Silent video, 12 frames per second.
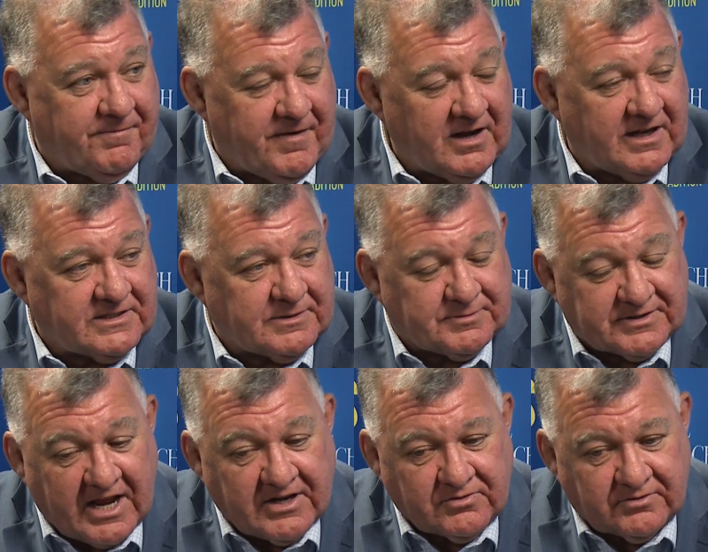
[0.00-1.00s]
fairly
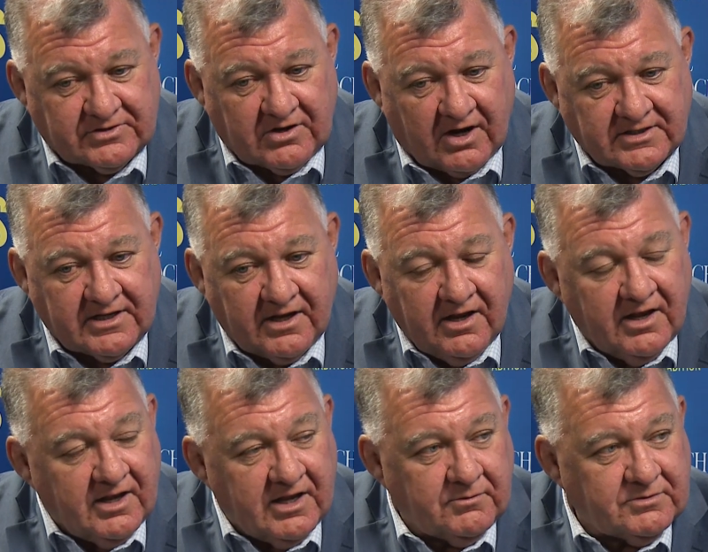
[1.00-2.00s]
substantial size.
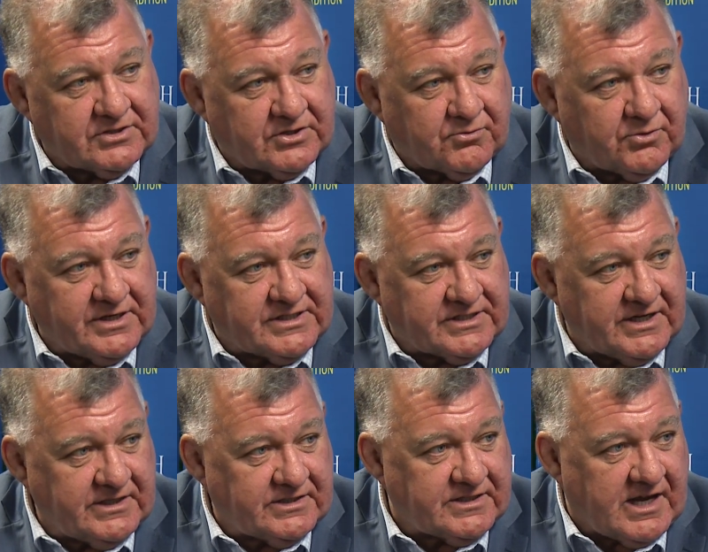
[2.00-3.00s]
It was 3
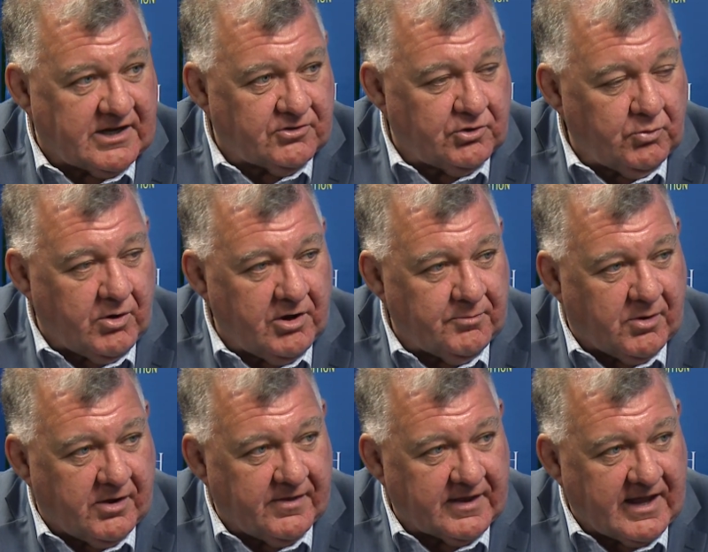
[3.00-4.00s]
seats, 2 owned
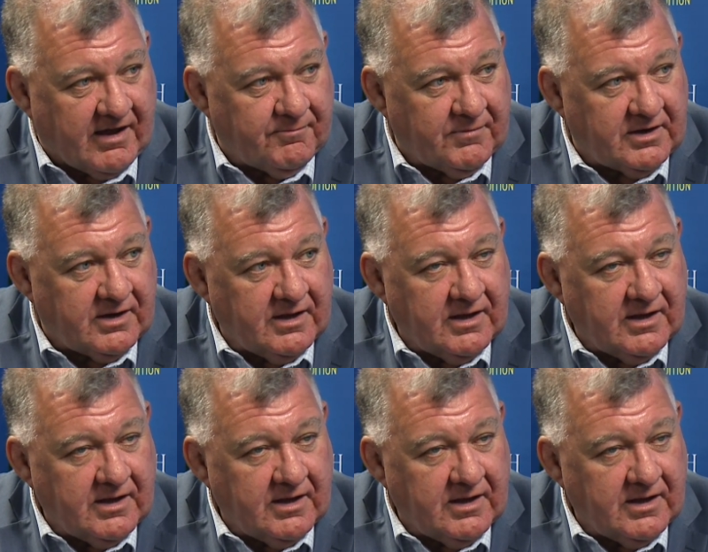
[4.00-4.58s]
by the government,